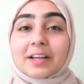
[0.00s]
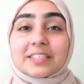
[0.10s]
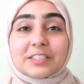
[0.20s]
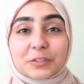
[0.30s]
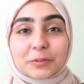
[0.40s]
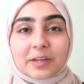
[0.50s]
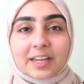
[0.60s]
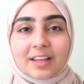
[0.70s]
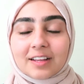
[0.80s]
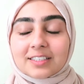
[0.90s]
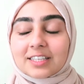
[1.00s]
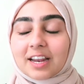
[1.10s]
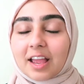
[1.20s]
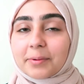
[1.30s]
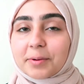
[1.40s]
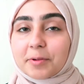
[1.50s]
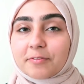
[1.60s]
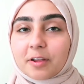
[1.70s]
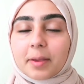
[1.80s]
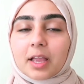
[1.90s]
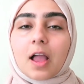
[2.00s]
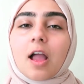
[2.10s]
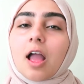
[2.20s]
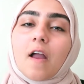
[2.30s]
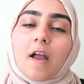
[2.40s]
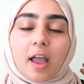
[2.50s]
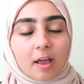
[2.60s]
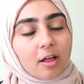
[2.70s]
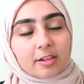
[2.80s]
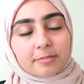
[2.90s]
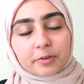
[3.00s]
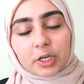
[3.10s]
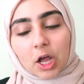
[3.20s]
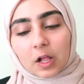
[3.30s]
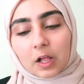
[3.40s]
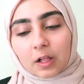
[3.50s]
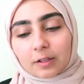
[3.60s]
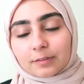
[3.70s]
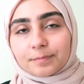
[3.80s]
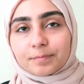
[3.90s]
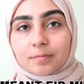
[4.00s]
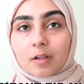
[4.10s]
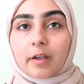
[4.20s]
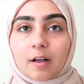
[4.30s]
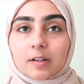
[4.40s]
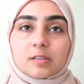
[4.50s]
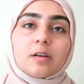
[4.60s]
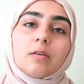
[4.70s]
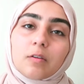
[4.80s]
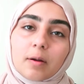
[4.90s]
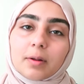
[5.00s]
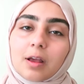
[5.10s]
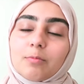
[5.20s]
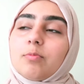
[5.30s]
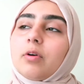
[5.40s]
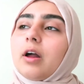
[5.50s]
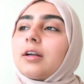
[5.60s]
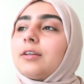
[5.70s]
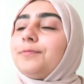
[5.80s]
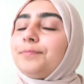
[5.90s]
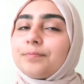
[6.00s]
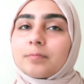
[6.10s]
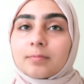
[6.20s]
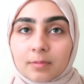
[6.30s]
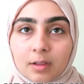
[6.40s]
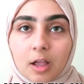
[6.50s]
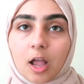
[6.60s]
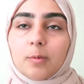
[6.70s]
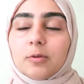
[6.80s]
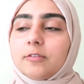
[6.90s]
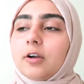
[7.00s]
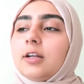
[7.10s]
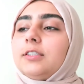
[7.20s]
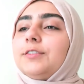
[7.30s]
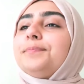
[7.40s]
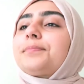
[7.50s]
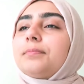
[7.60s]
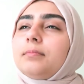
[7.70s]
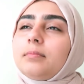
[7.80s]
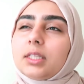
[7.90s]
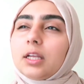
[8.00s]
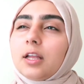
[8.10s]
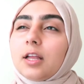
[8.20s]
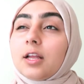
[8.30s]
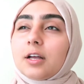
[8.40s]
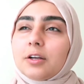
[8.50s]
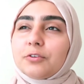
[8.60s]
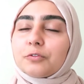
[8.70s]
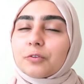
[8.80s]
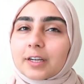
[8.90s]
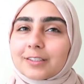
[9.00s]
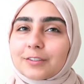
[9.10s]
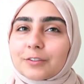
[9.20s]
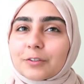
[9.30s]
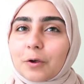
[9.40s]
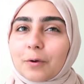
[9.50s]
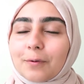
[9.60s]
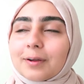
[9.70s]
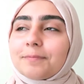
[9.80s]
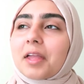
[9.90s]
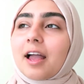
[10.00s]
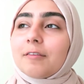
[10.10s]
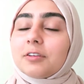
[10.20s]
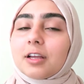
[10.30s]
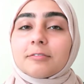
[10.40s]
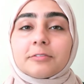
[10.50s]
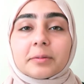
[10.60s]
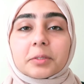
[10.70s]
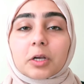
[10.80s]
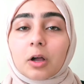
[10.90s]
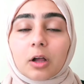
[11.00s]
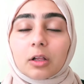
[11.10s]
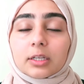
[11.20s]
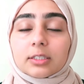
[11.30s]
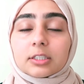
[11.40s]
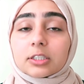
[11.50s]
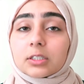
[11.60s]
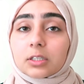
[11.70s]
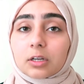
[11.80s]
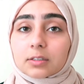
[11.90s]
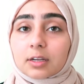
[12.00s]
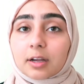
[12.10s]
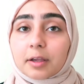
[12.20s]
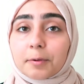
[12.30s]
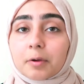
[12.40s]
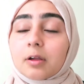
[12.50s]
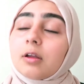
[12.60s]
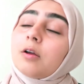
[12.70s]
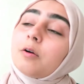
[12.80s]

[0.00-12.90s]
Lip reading: are you guys doing? Today I'm gonna be filming a haul for y'all. Oh yeah, also Ramadan Mubarak. I almost forgot. Alright, so I have not filmed a haul in such a long time.